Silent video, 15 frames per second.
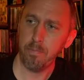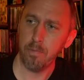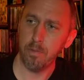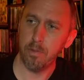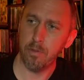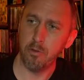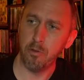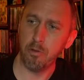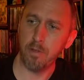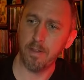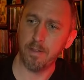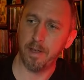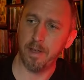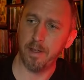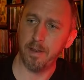newly
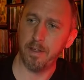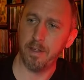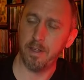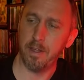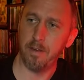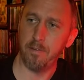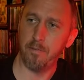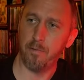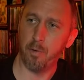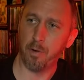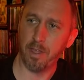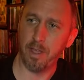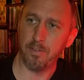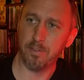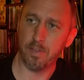done in four
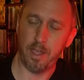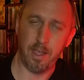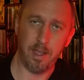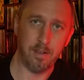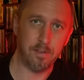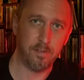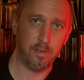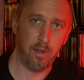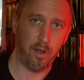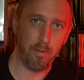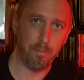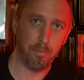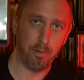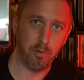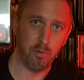K scans
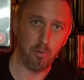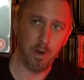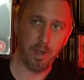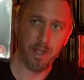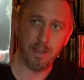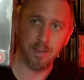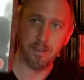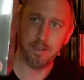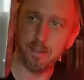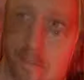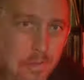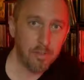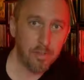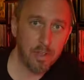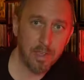on Blu-ray discs.
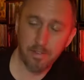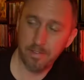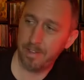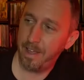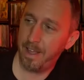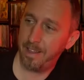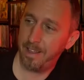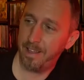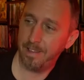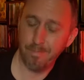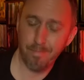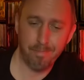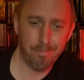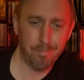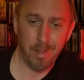This thing has got like
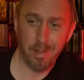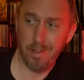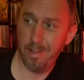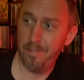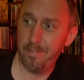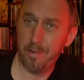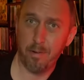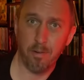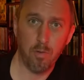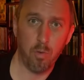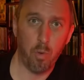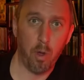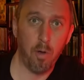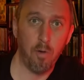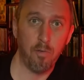eleven or
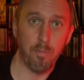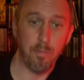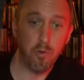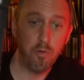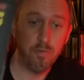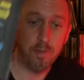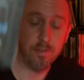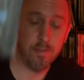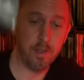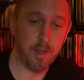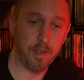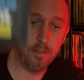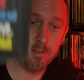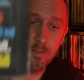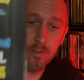twelve movies in
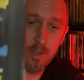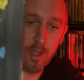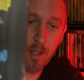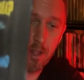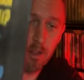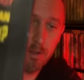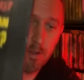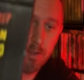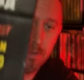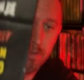it. Just take a look at